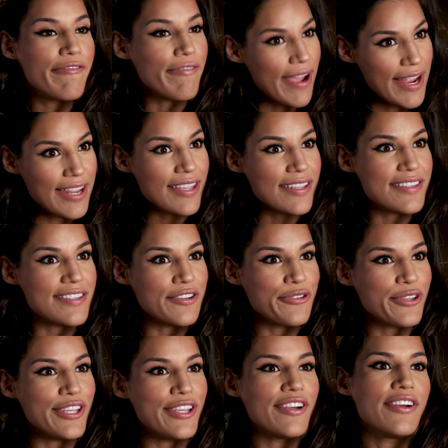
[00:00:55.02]
fighting is still
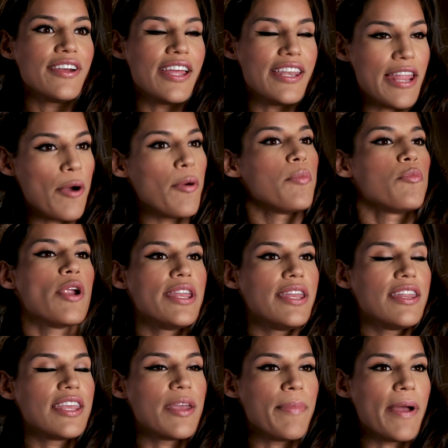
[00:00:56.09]
here, and now I'm ready
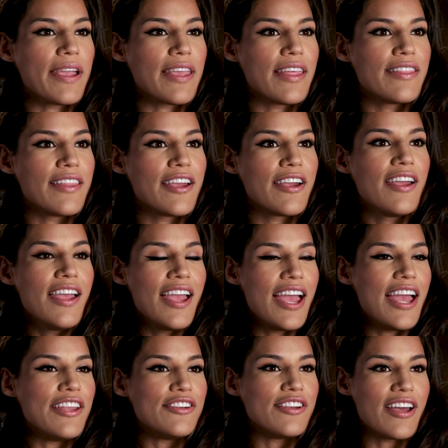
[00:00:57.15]
to get back in there
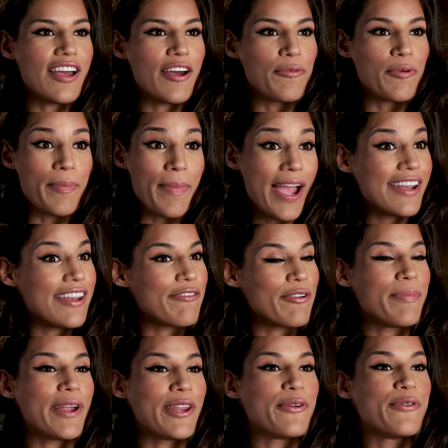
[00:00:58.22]
and uh, remind
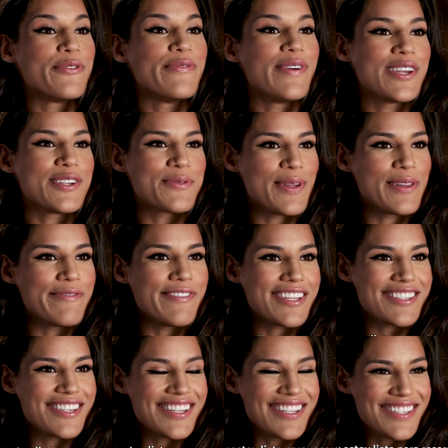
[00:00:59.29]
everybody who the Venezuelan
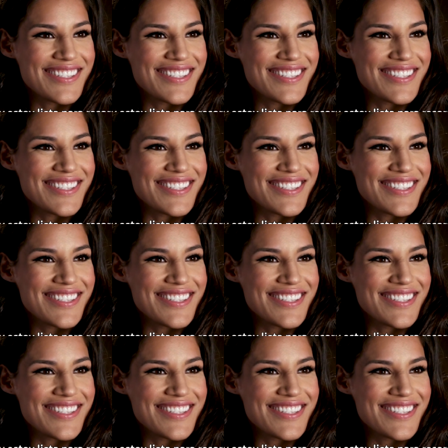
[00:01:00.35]
Vixen